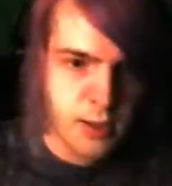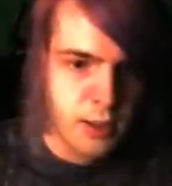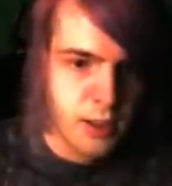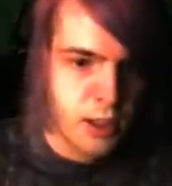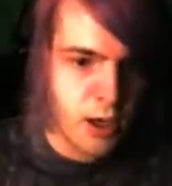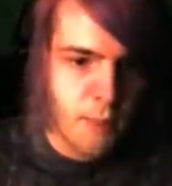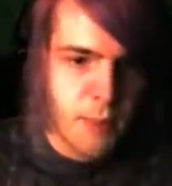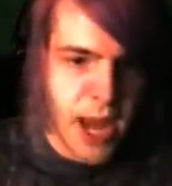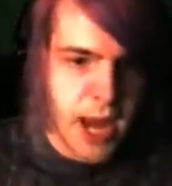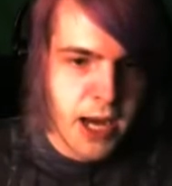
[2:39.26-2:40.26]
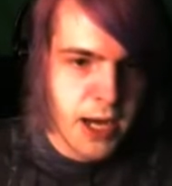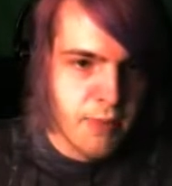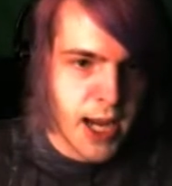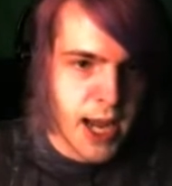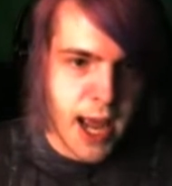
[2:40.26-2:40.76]
You're a pain in
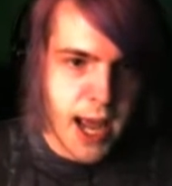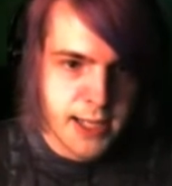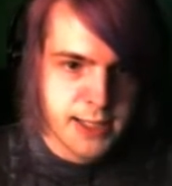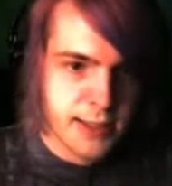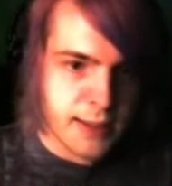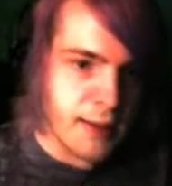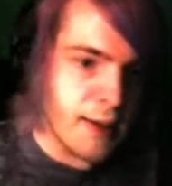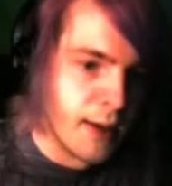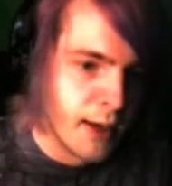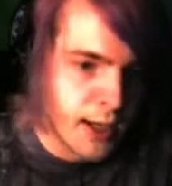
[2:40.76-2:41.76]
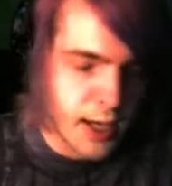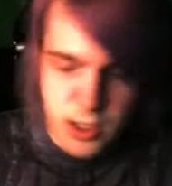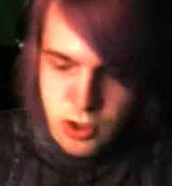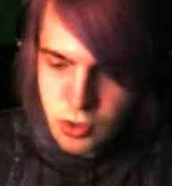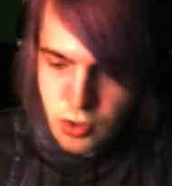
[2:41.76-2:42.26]
my ass, and I
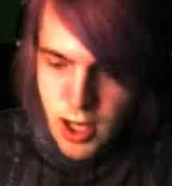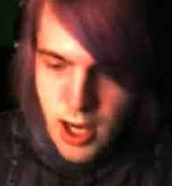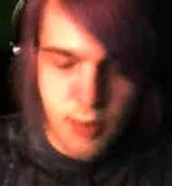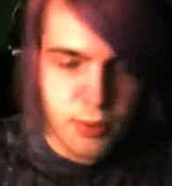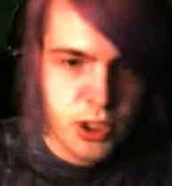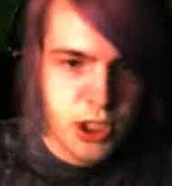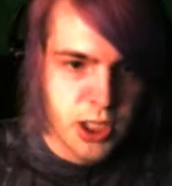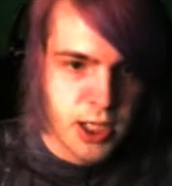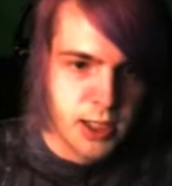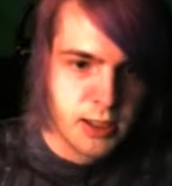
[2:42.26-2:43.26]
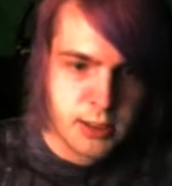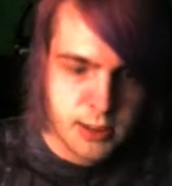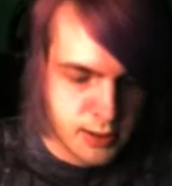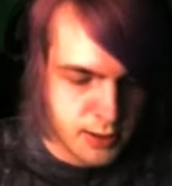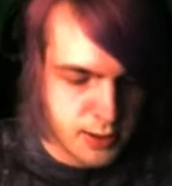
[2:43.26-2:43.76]
do not appreciate it.
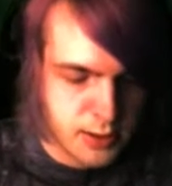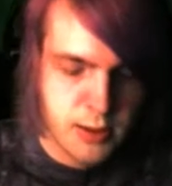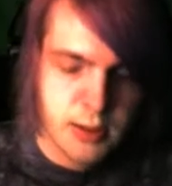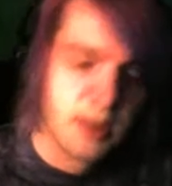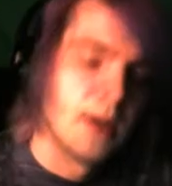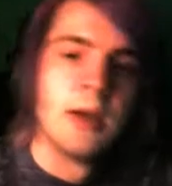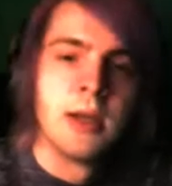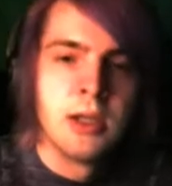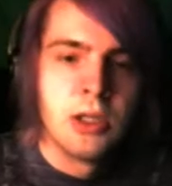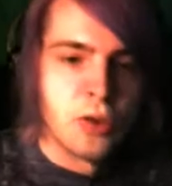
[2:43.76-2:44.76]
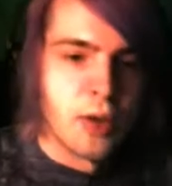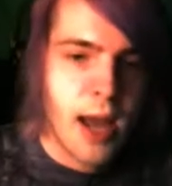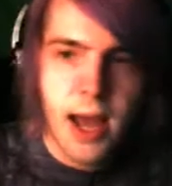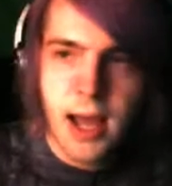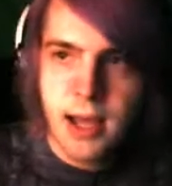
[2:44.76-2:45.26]
Could you
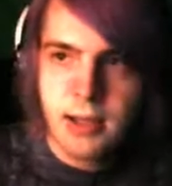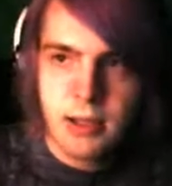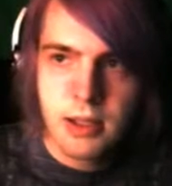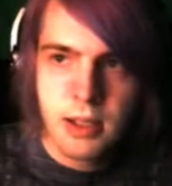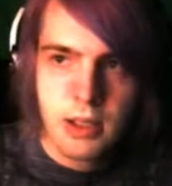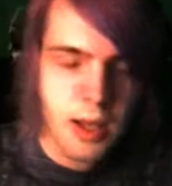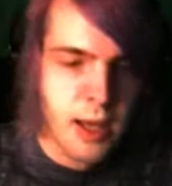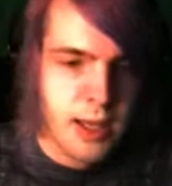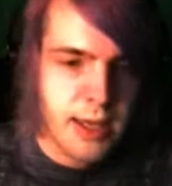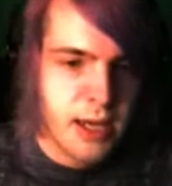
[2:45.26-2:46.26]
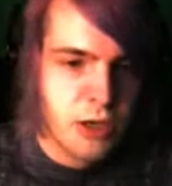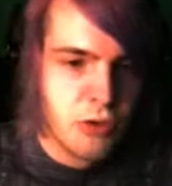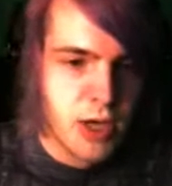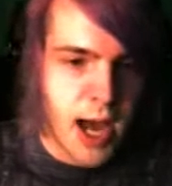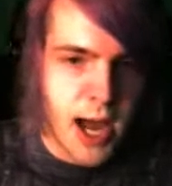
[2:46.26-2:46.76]
not? Can you
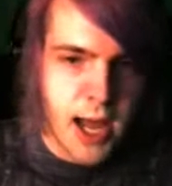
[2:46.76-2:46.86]
not?